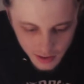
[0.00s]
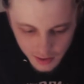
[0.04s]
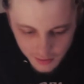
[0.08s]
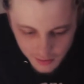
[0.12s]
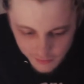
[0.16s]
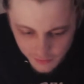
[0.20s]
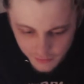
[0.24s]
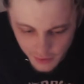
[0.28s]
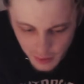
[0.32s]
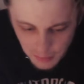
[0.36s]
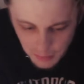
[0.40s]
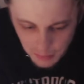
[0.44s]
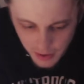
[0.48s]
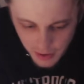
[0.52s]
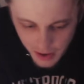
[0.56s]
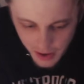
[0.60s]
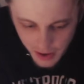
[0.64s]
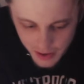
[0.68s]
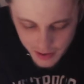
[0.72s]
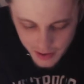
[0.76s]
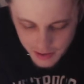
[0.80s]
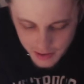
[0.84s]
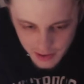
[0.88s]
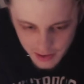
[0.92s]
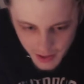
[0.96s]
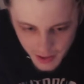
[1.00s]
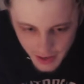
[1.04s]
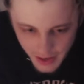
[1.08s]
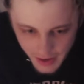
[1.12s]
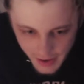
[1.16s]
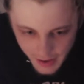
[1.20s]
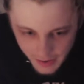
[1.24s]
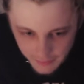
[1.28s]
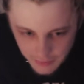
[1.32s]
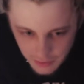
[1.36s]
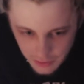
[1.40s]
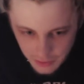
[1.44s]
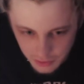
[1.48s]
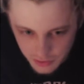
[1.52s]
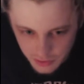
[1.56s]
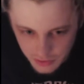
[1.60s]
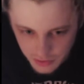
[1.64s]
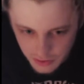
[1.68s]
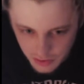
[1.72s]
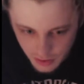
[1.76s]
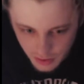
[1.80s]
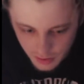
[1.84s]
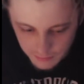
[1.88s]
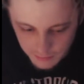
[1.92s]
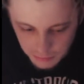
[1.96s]
unfair bias they have towards
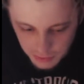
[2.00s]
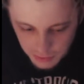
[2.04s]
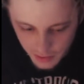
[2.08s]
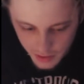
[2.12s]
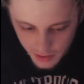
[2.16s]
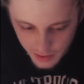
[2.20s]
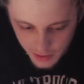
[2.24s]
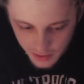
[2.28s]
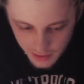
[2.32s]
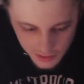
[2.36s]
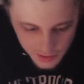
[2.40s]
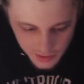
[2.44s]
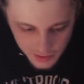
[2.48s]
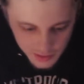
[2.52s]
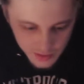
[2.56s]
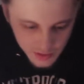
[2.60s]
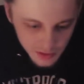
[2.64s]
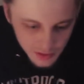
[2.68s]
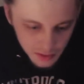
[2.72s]
certain players.